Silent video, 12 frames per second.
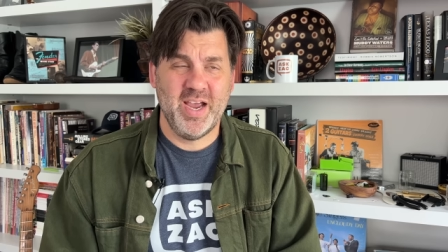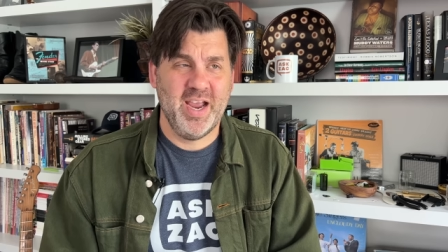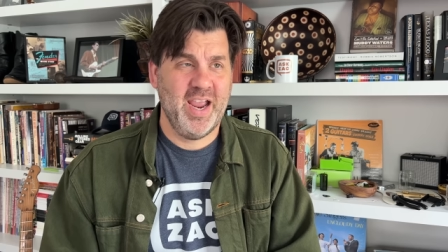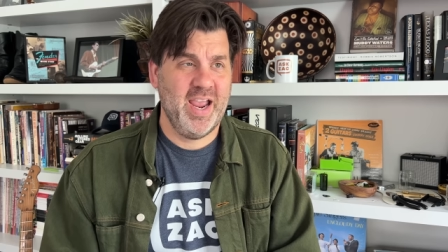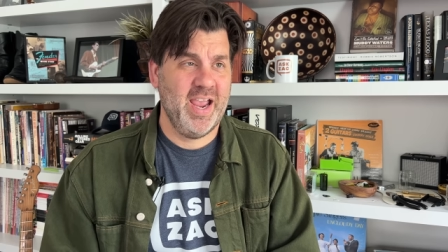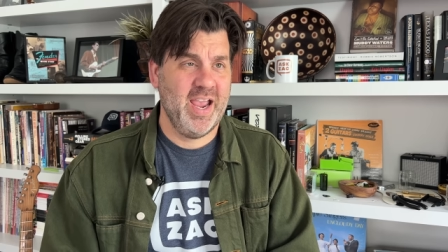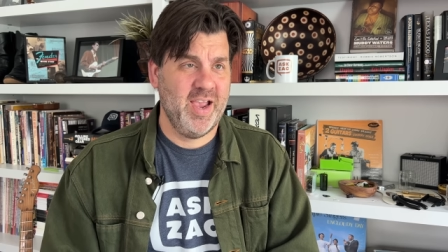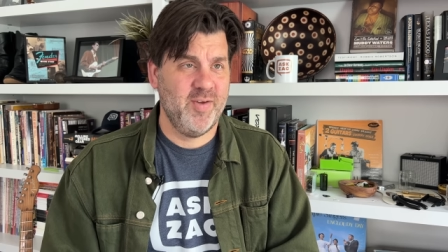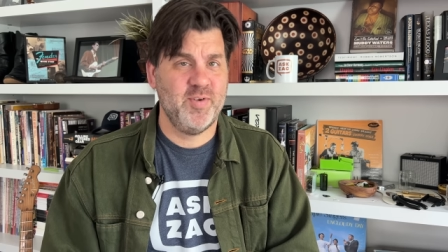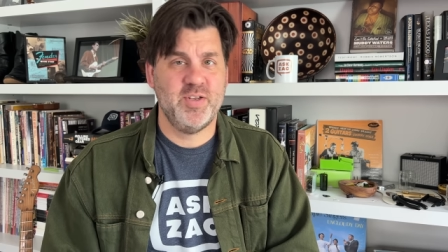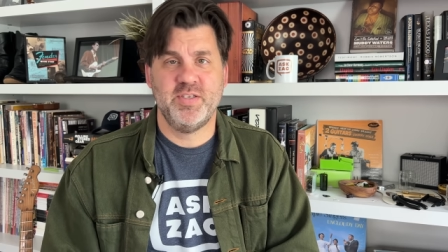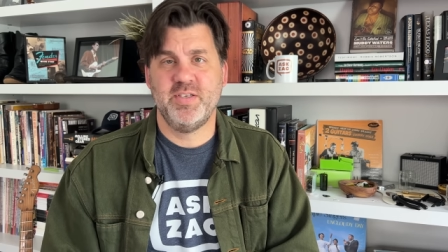I
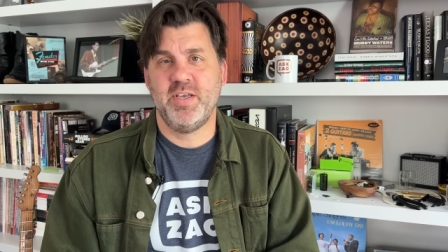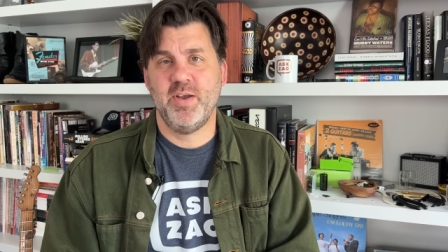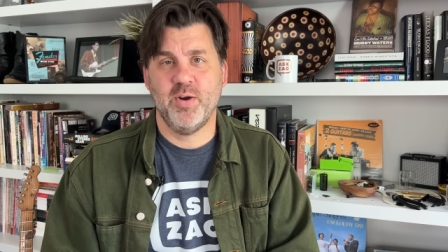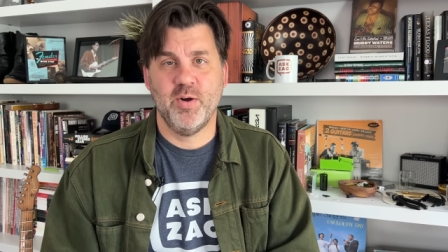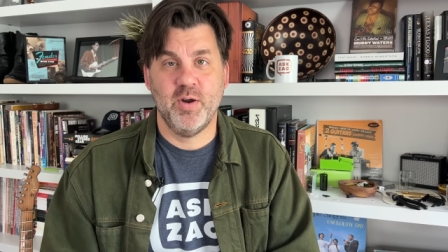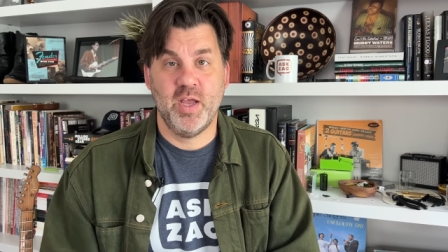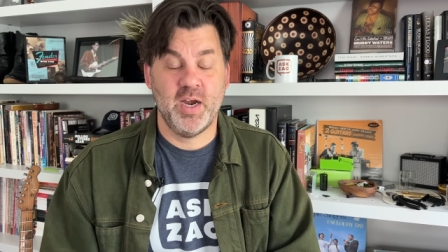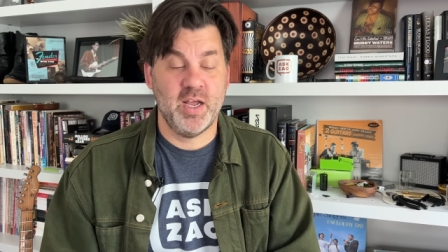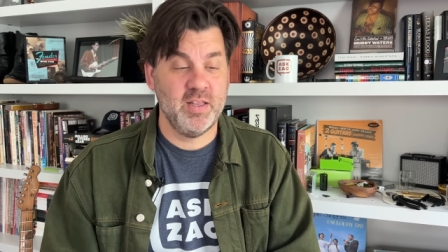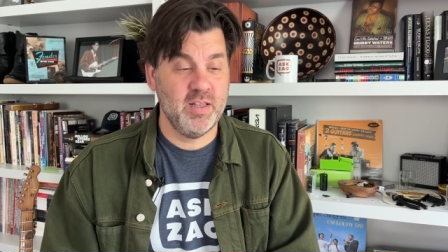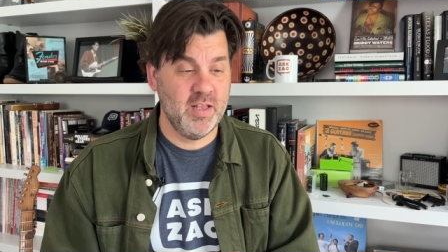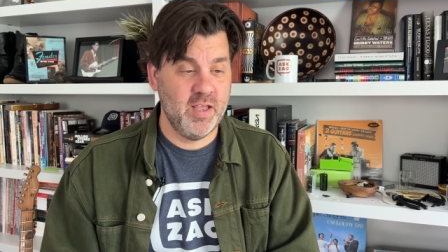have to see her. And I
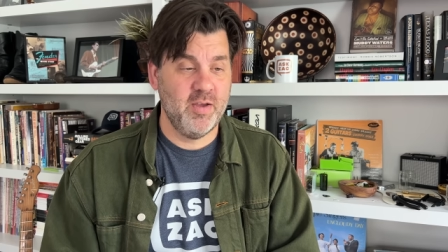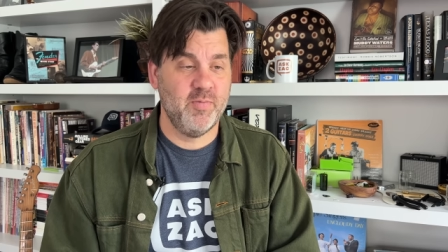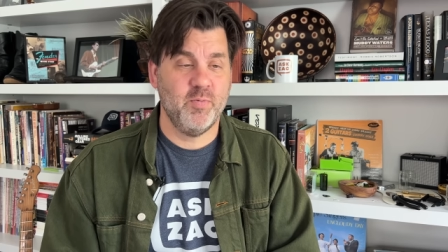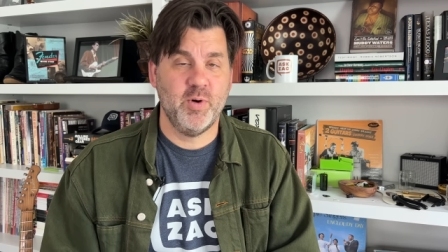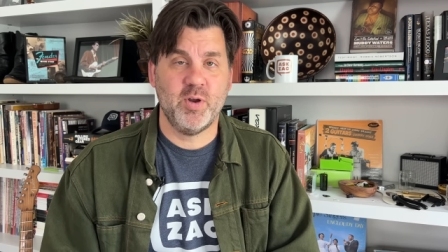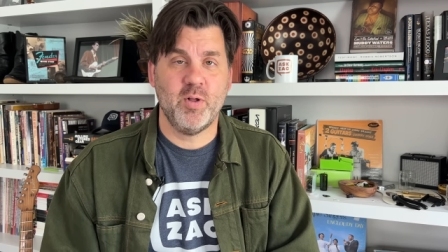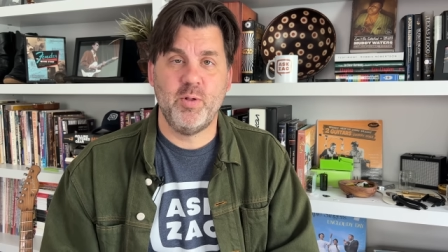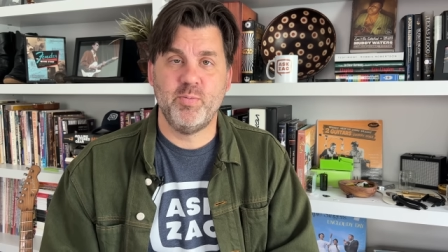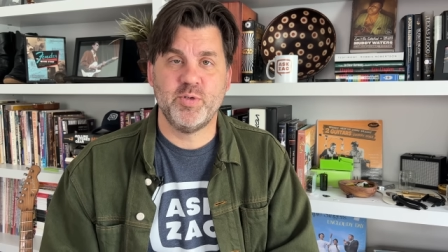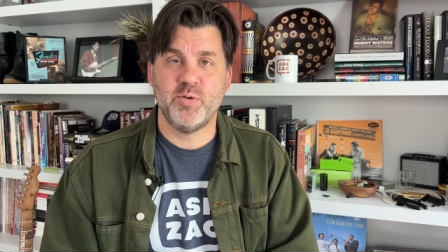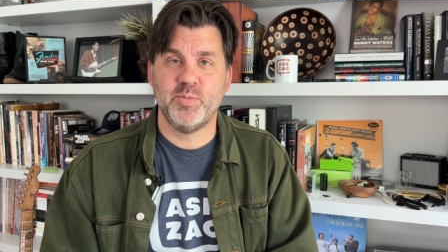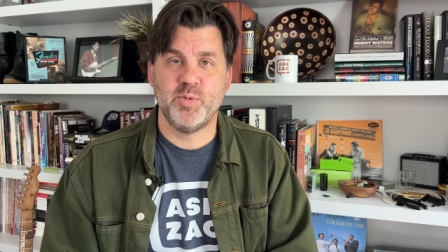love Rick
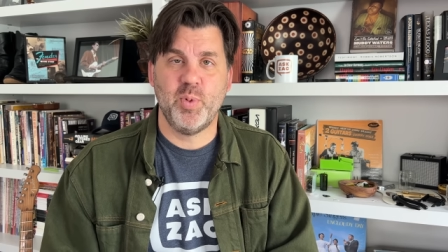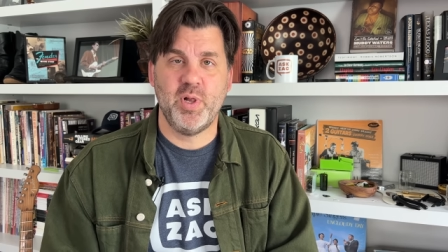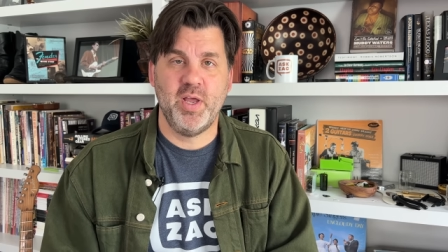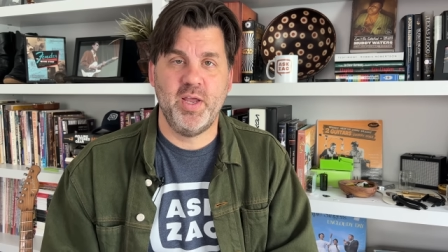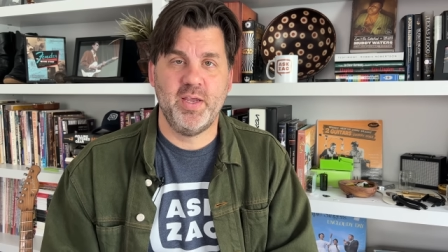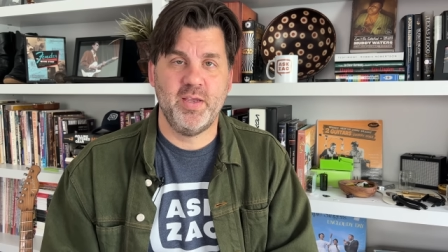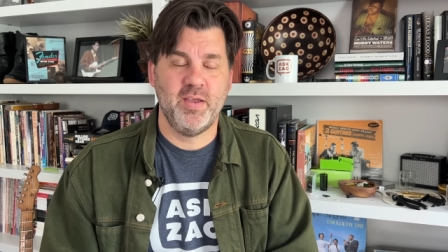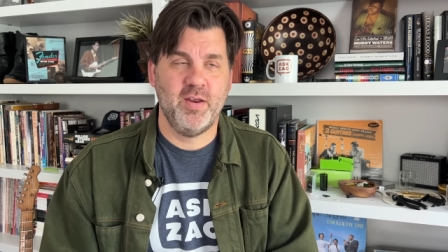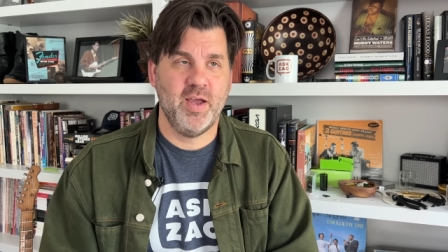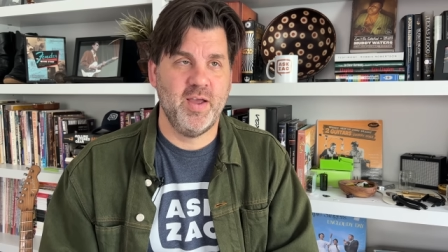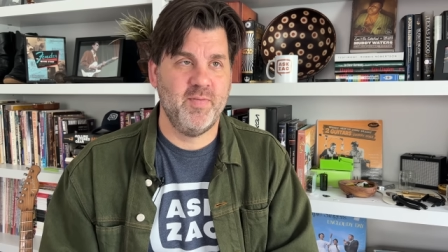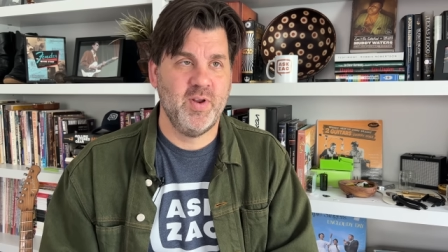Holmstrom's playing. You
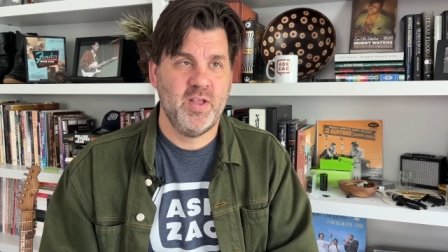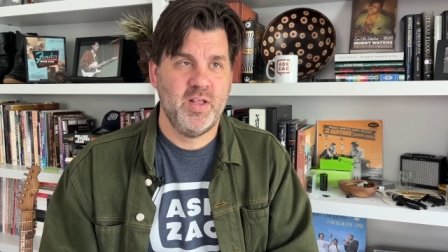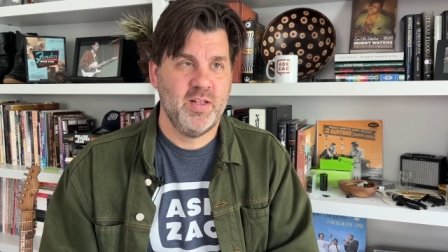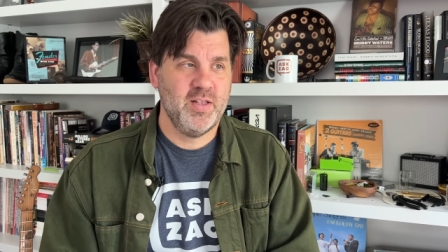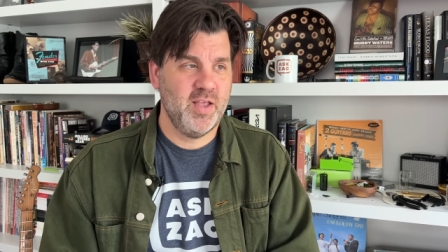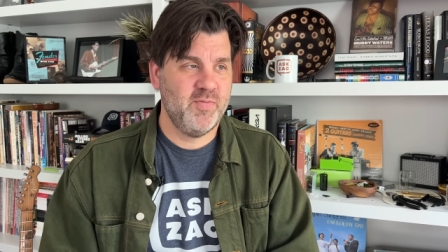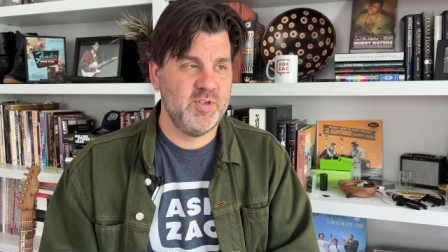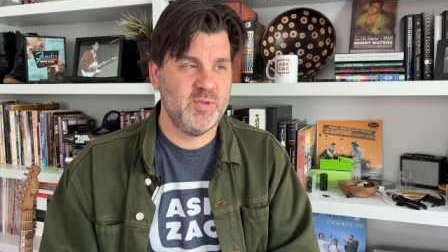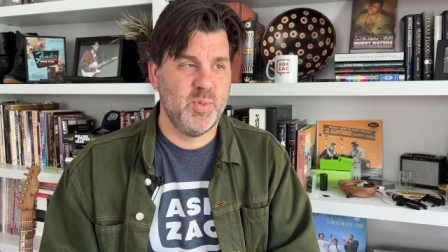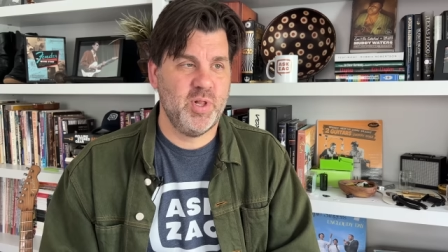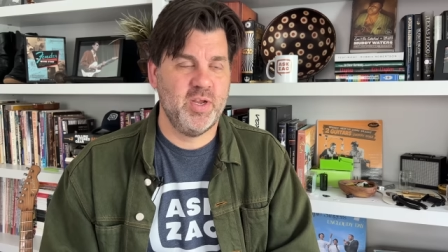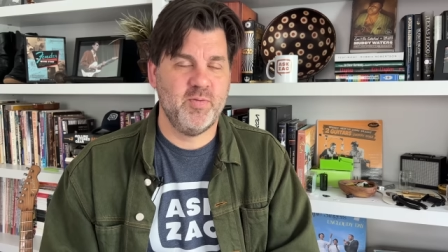know, I've loved his
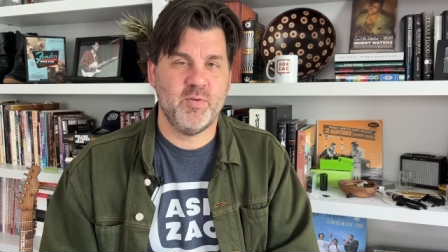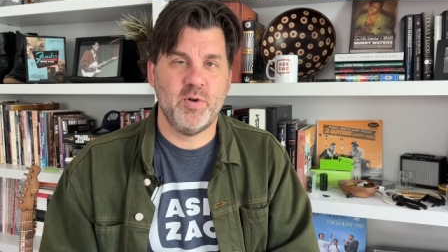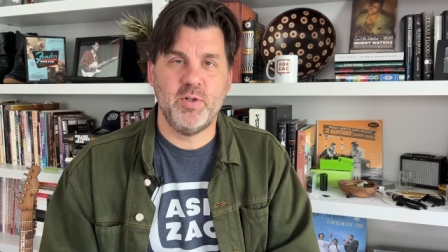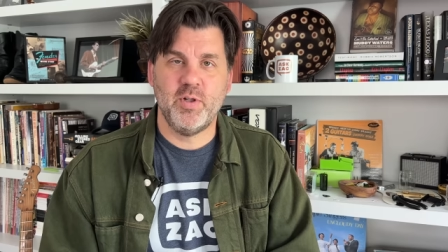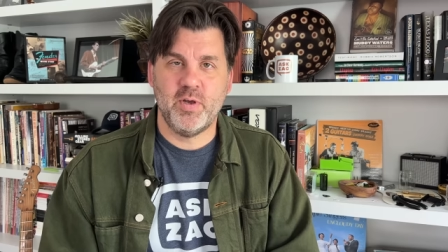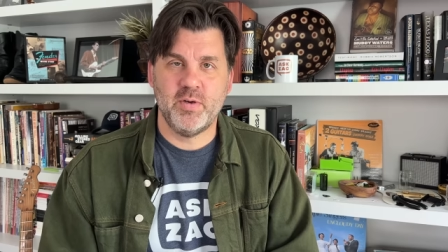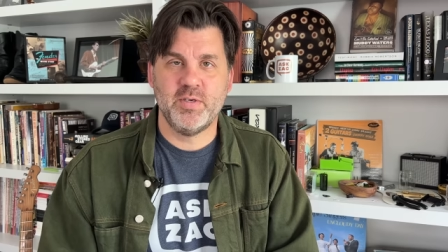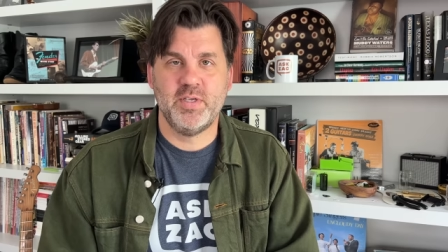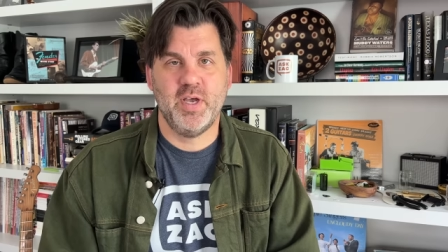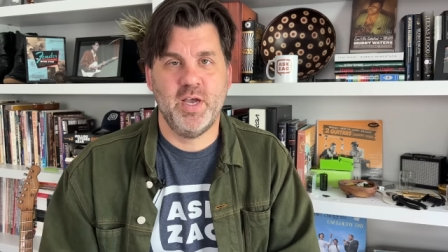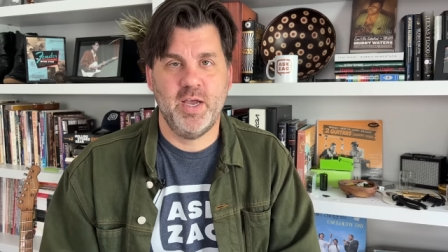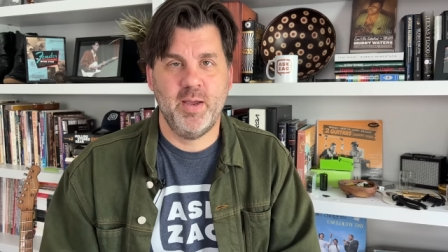playing for a long
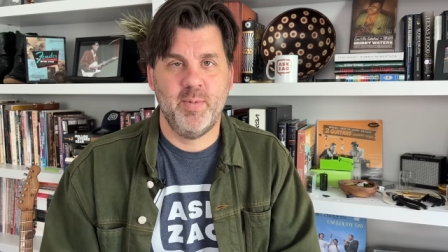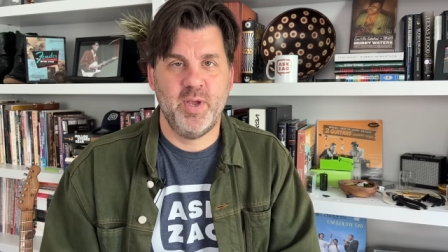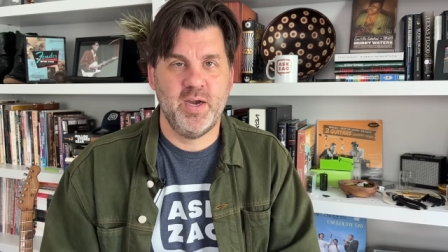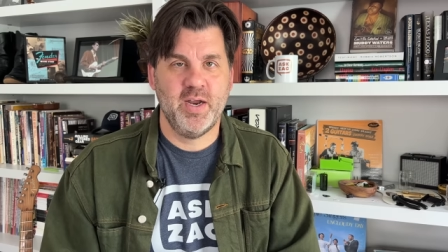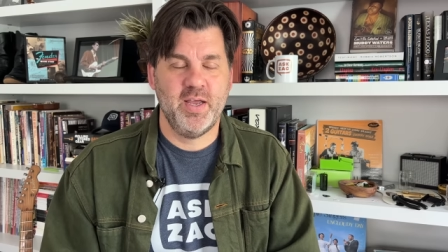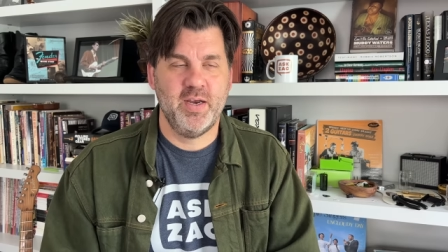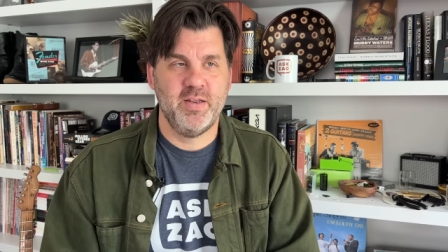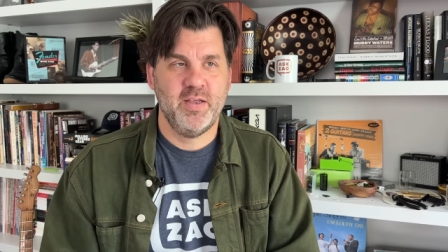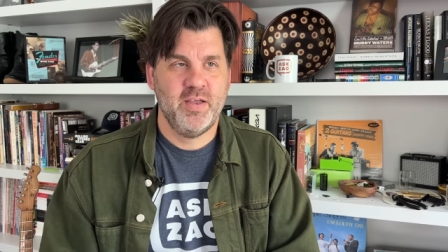time. And I had,